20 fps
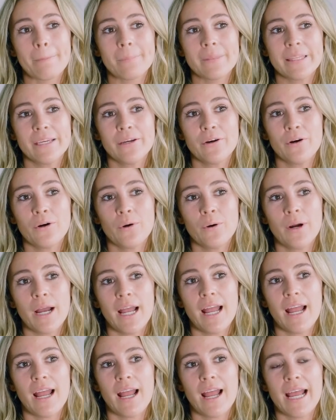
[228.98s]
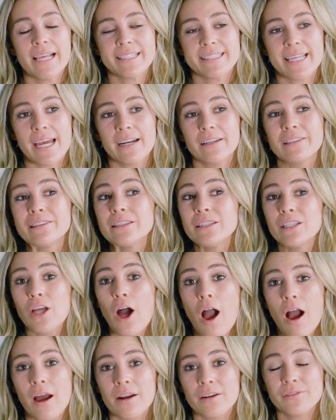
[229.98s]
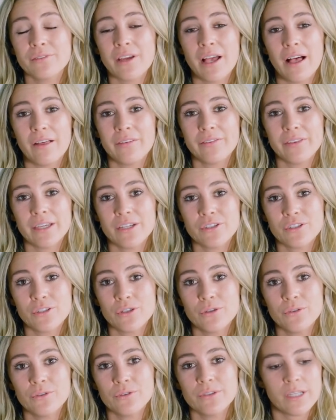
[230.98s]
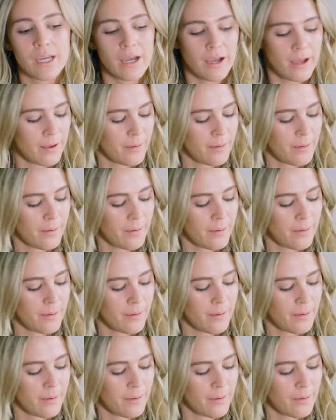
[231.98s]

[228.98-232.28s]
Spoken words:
Leo has had a lot of health issues,